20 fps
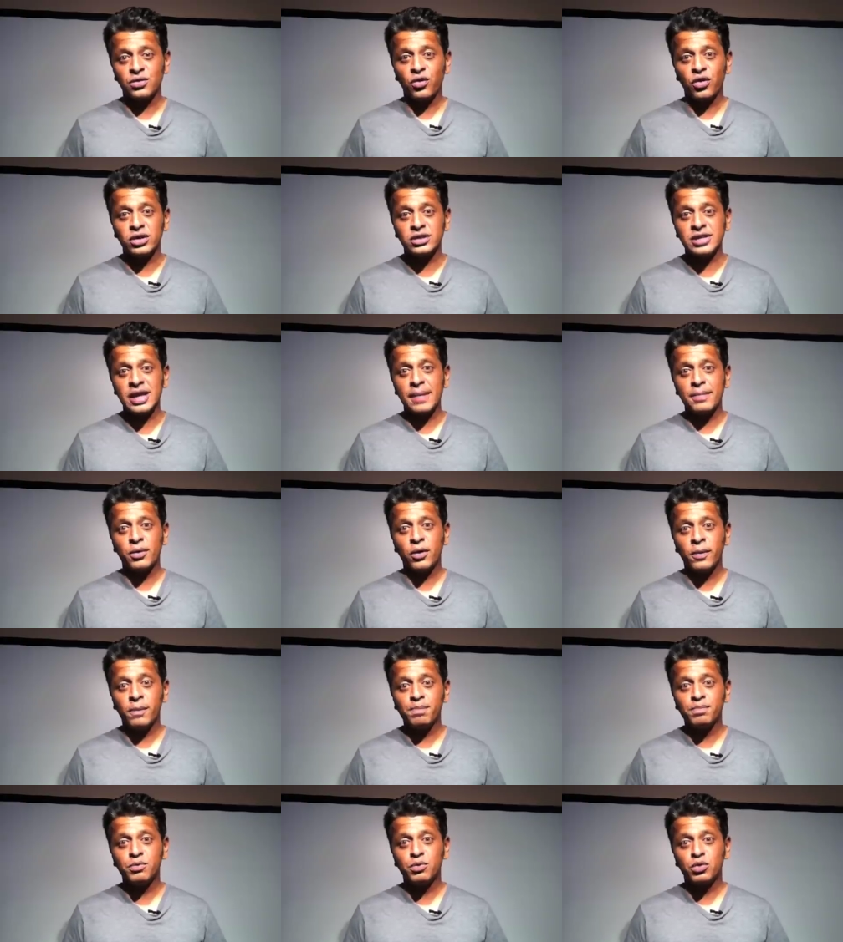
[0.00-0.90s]
For
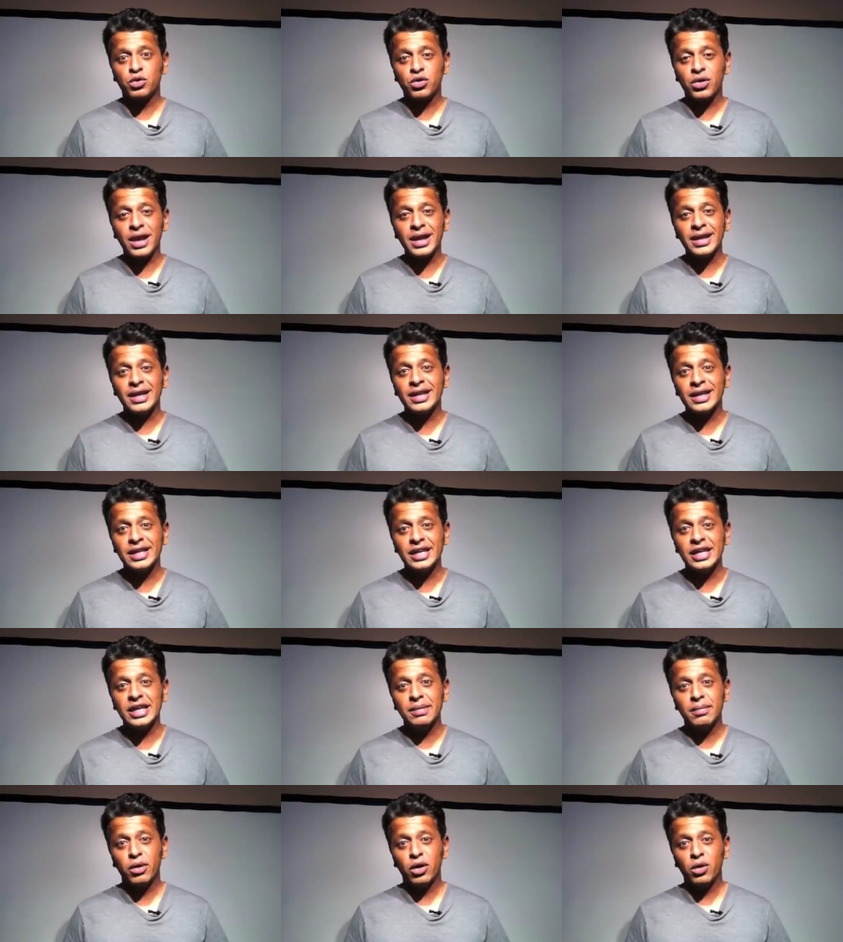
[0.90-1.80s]
example, creating an
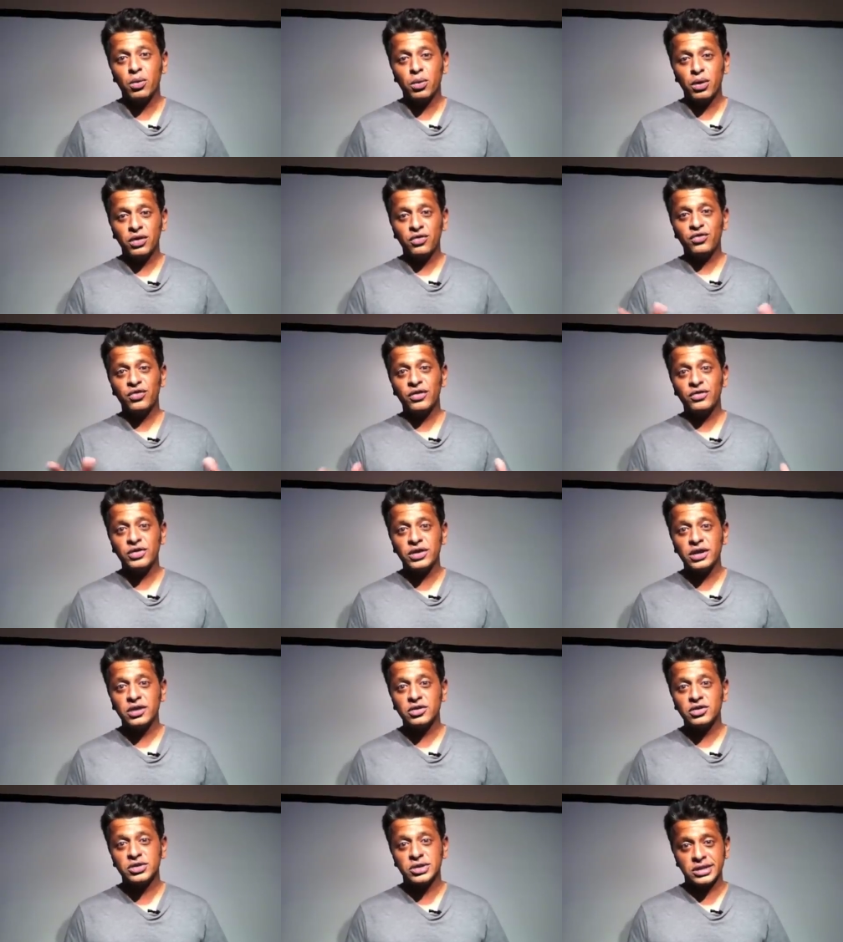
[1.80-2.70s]
ebook with
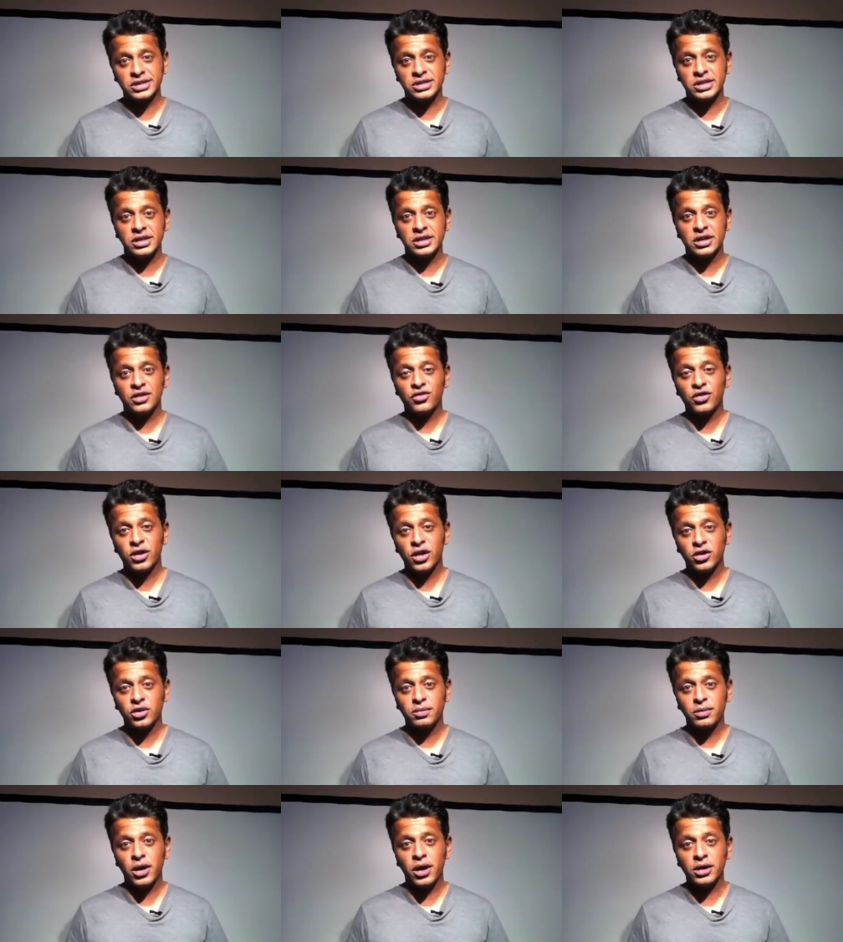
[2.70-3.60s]
15 or 16 different
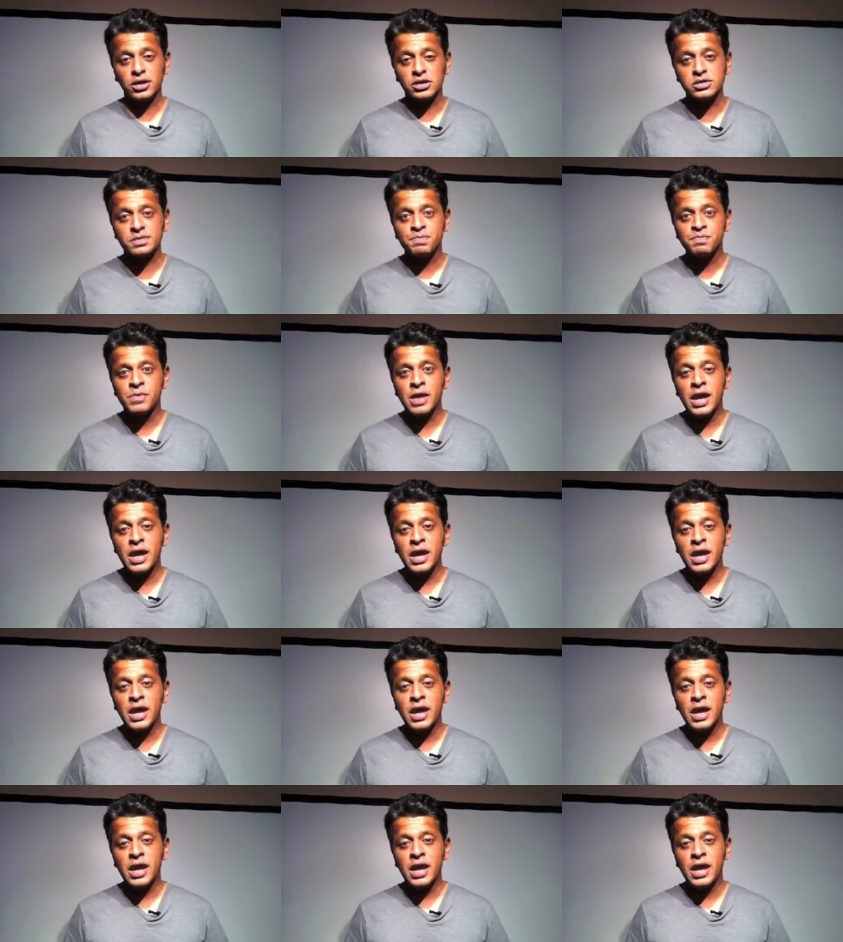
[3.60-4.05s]
other bloggers.